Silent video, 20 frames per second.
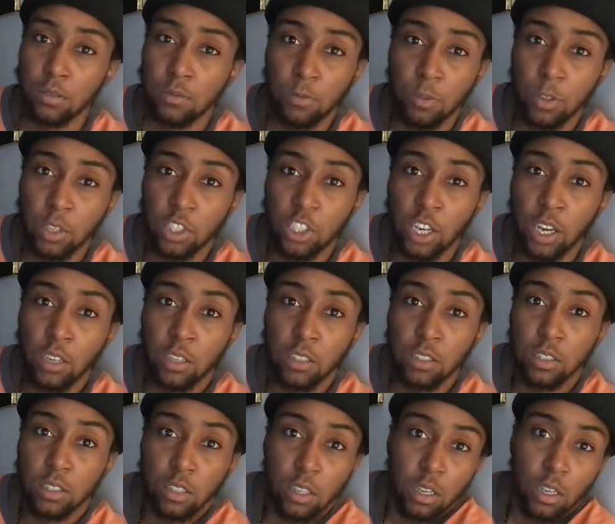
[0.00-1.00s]
for the
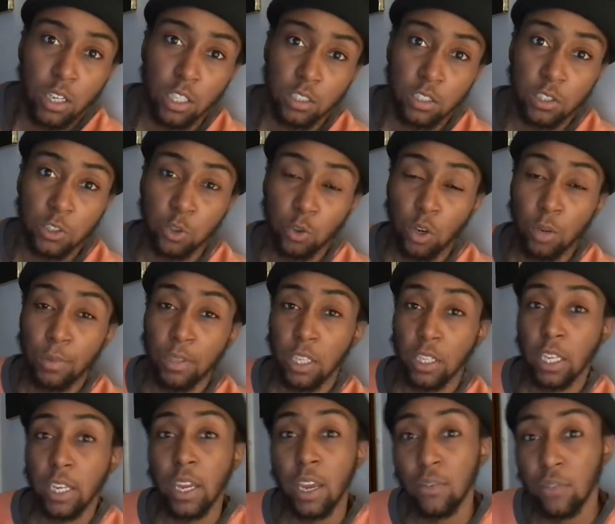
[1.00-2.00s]
challenge and enjoyment that
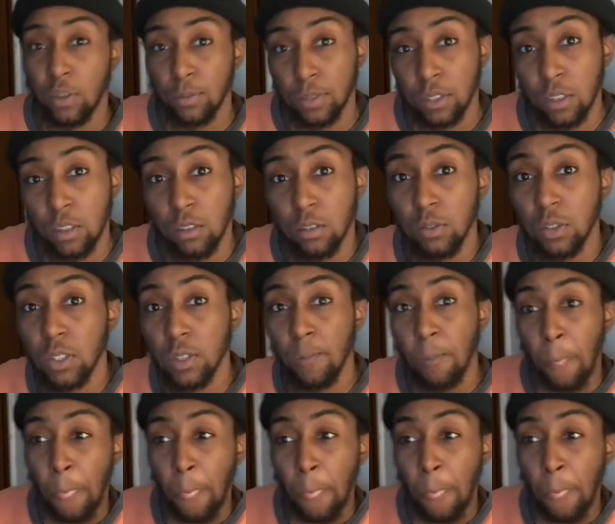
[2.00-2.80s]
they have in themselves.